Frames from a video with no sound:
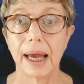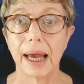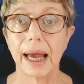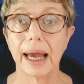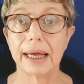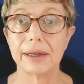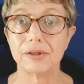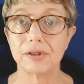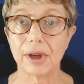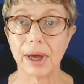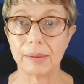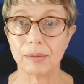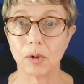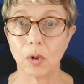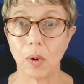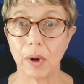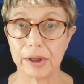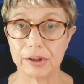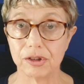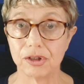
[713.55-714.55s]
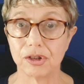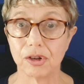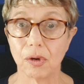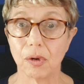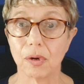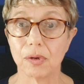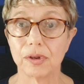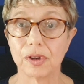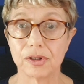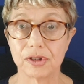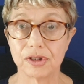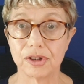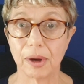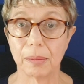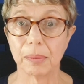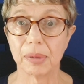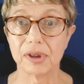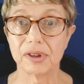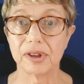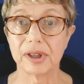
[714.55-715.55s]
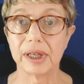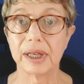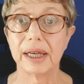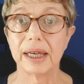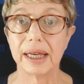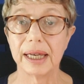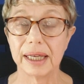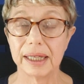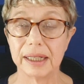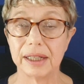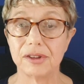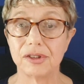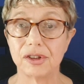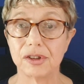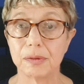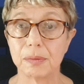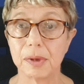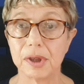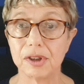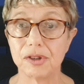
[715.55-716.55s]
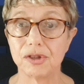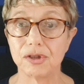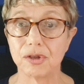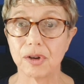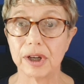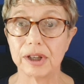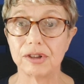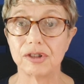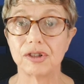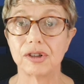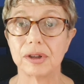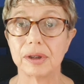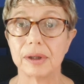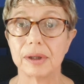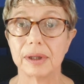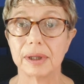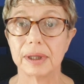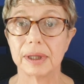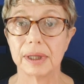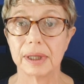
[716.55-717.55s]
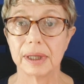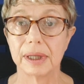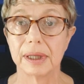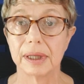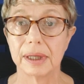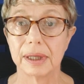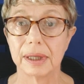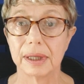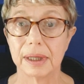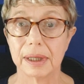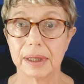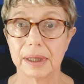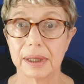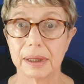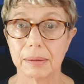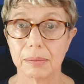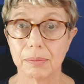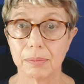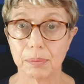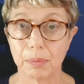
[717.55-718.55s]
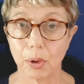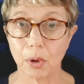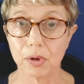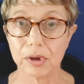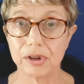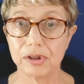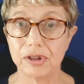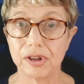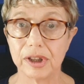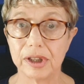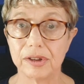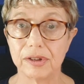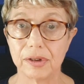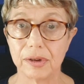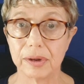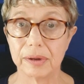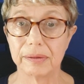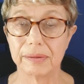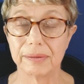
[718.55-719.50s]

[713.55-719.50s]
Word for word: And I'm quite sure that somebody in his administration pointed